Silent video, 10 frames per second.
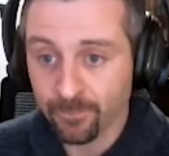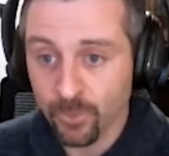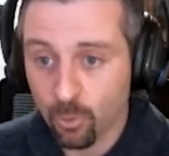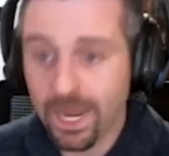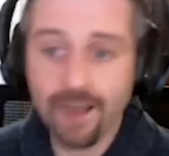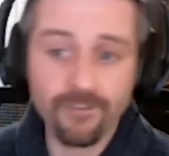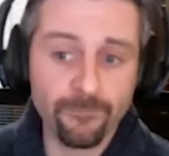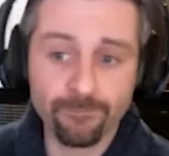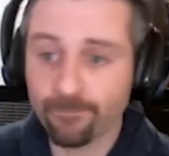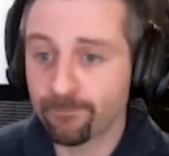we
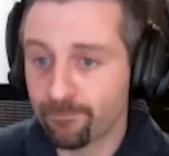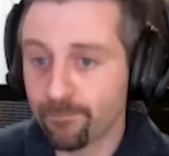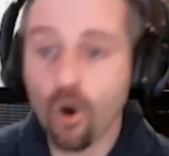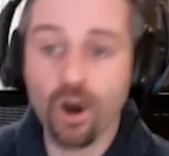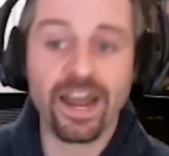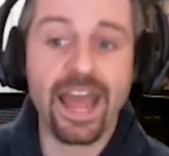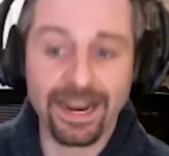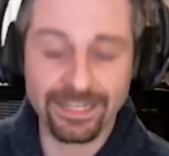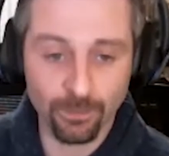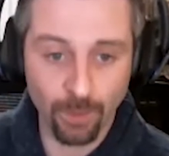have part
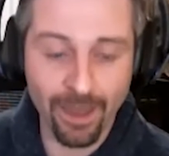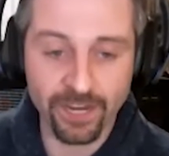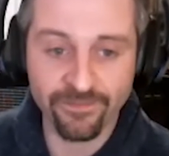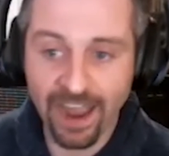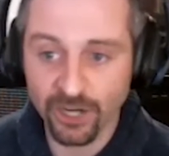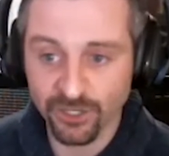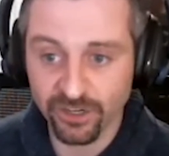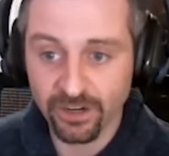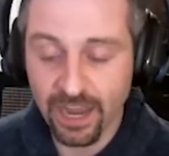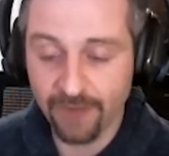X that we manufacture,
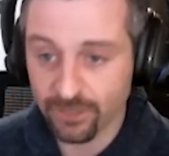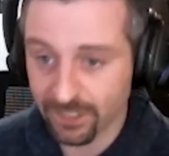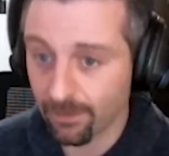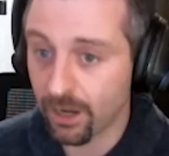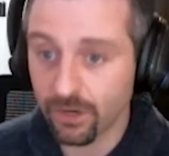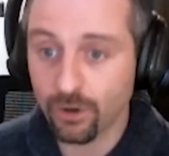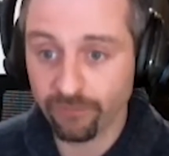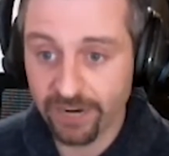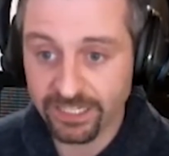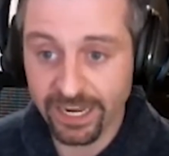and for some unknown
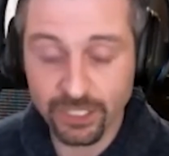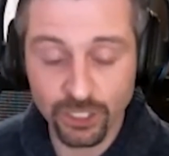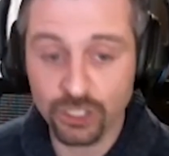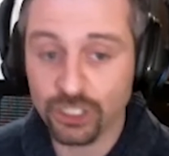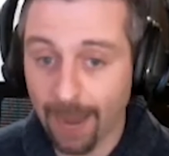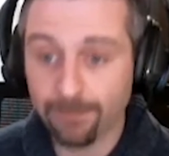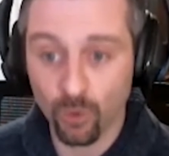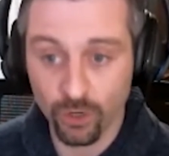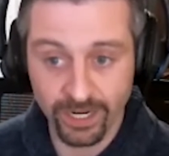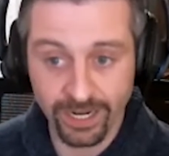reason, it has just stopped
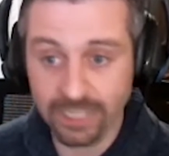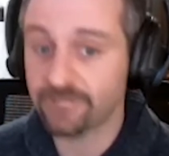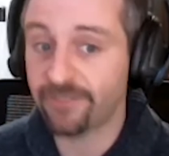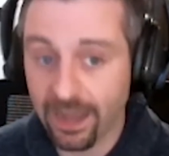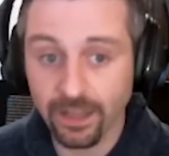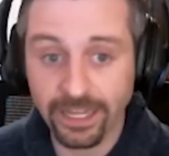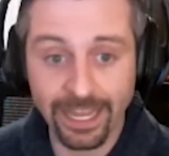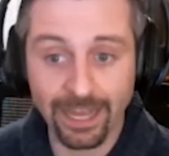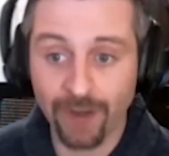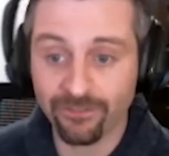working. It's failing
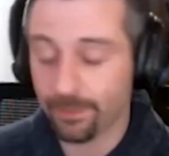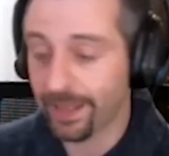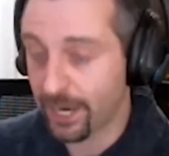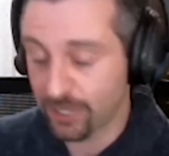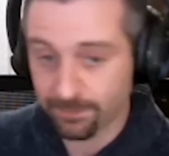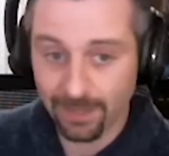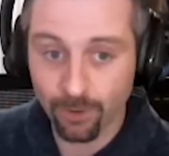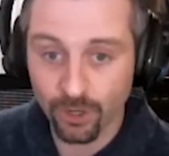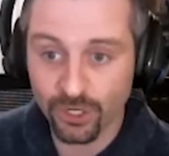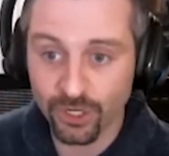in whatever application it's being
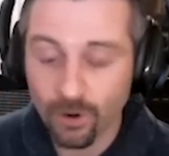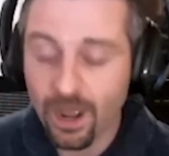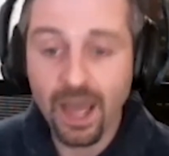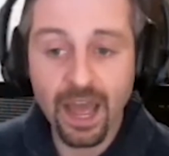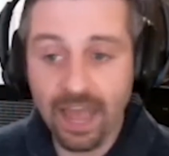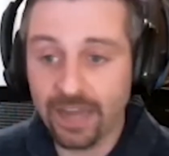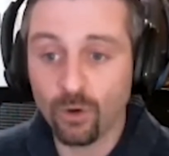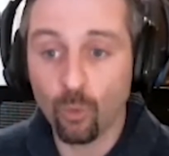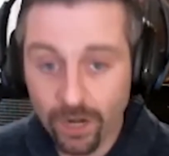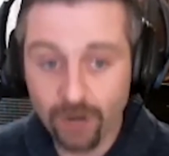put to, and
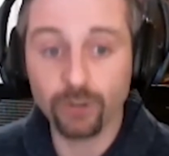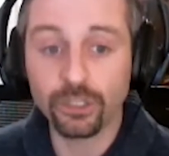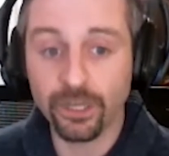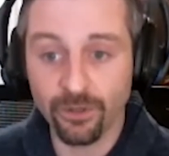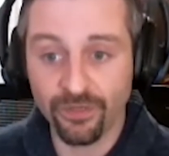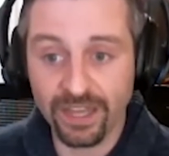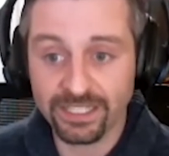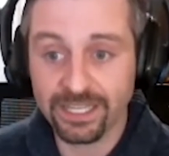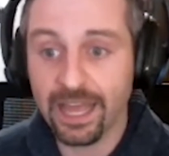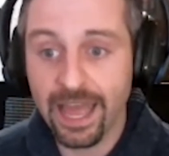we don't know what to do with
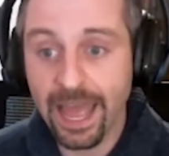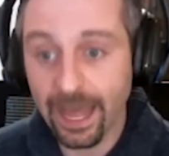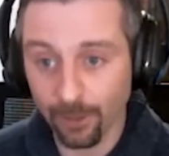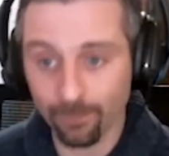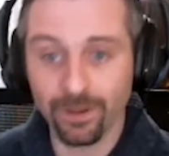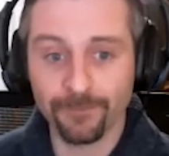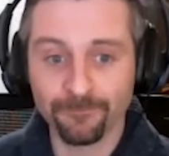this. Help.